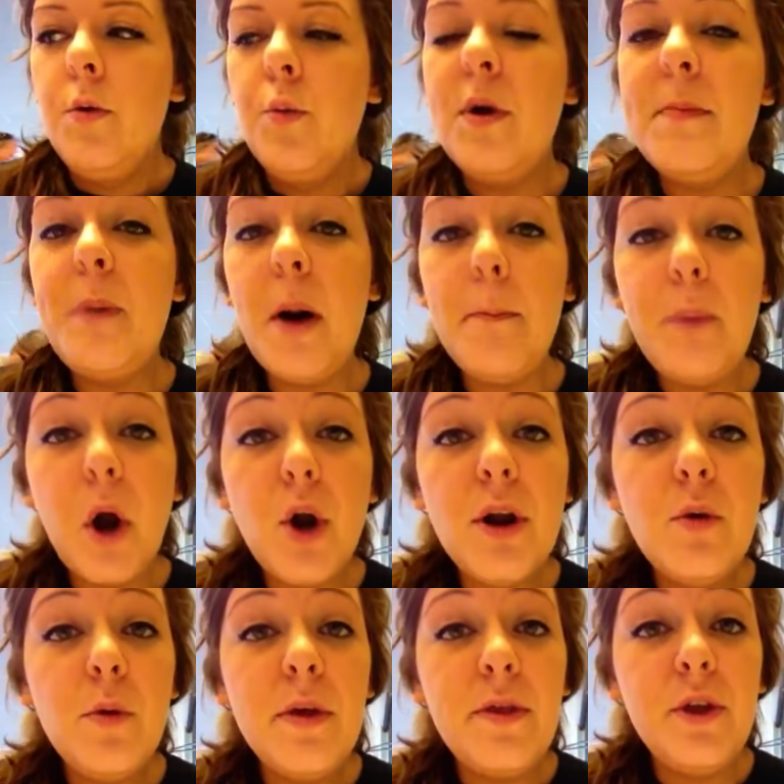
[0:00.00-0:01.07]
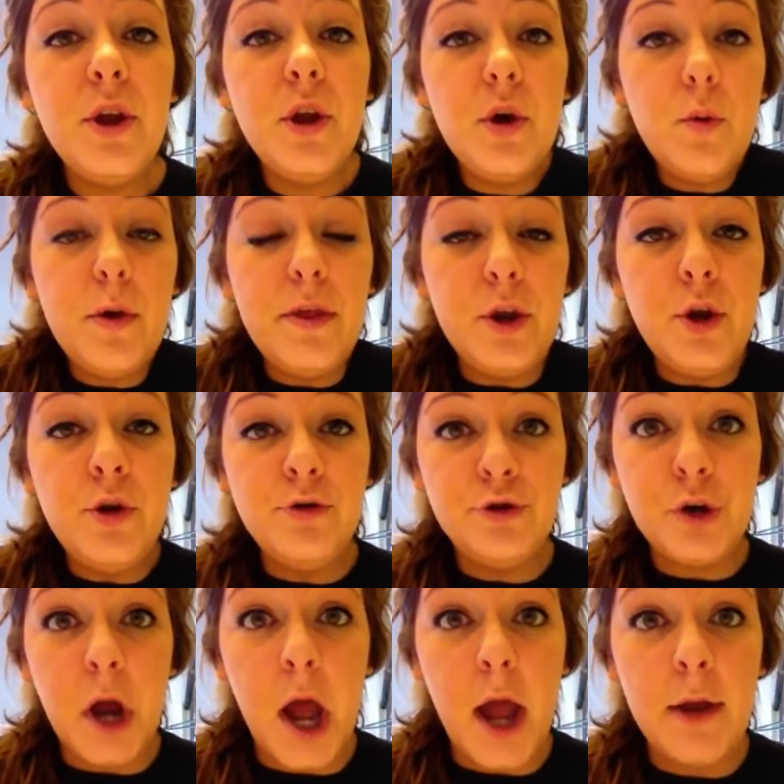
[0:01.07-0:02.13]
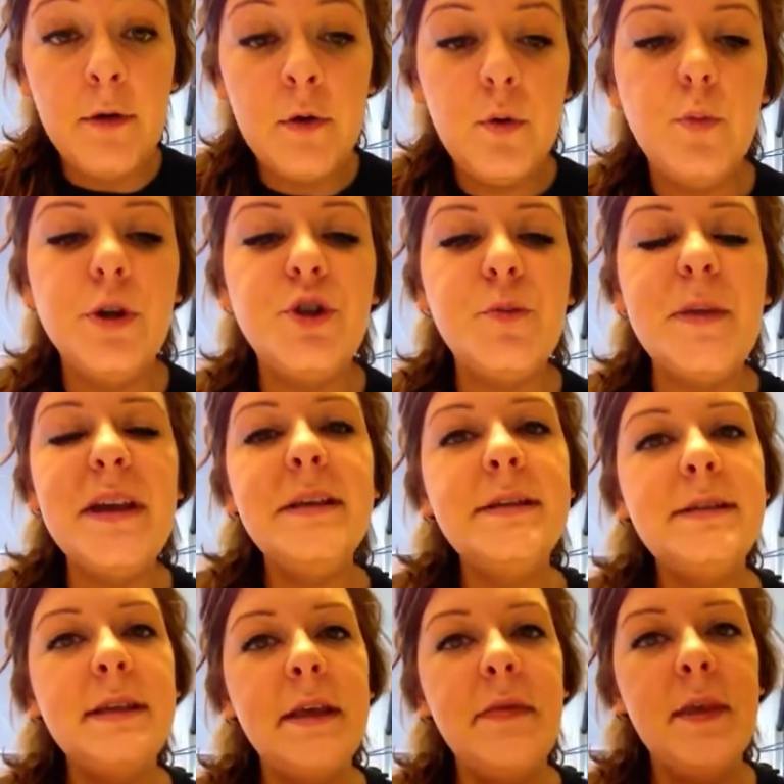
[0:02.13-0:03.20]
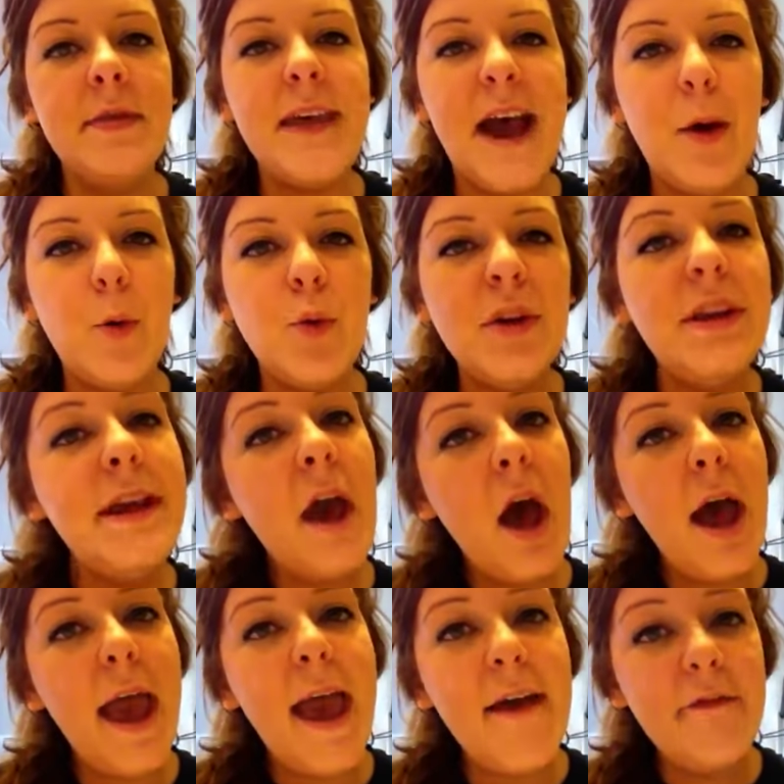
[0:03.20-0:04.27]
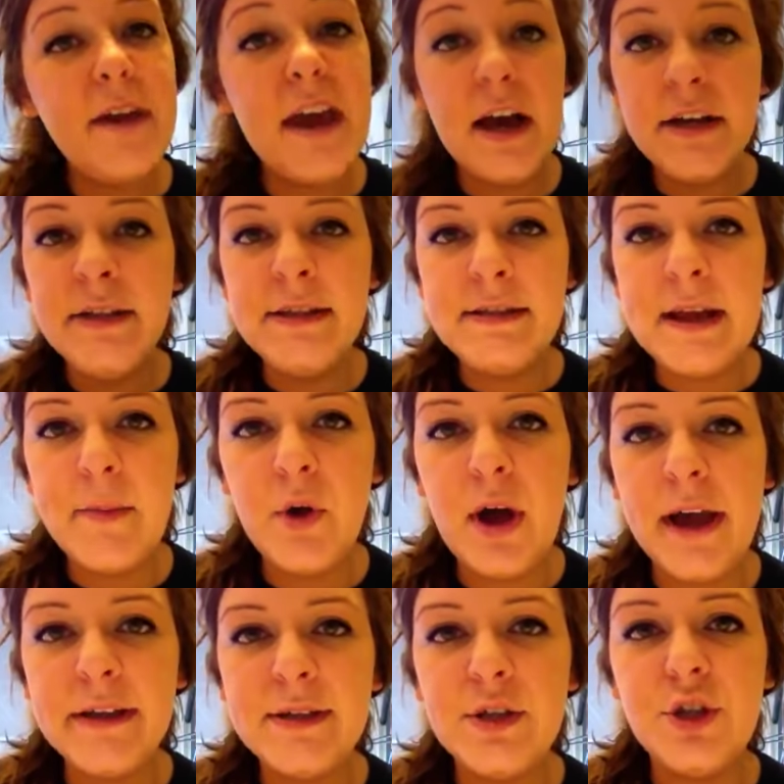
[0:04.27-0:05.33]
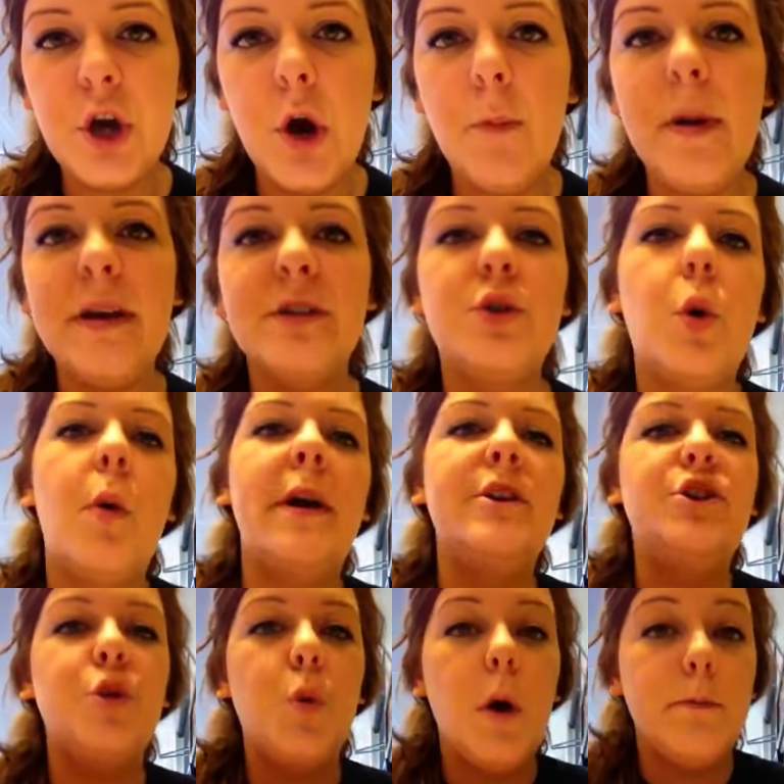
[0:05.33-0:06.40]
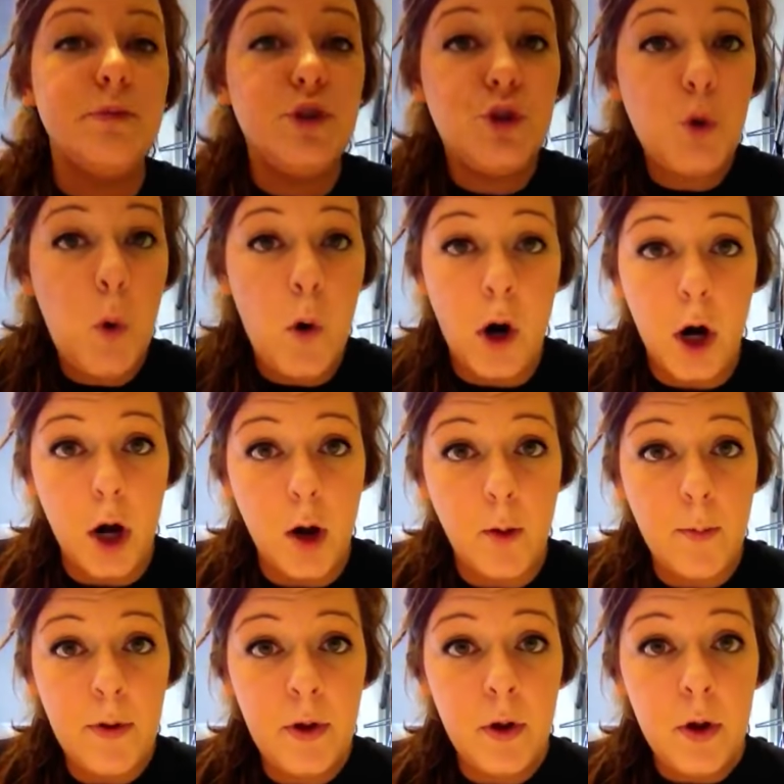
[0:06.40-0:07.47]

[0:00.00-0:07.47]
We bombard it with a neutron, which means then that really heavy, unstable isotope is going to absorb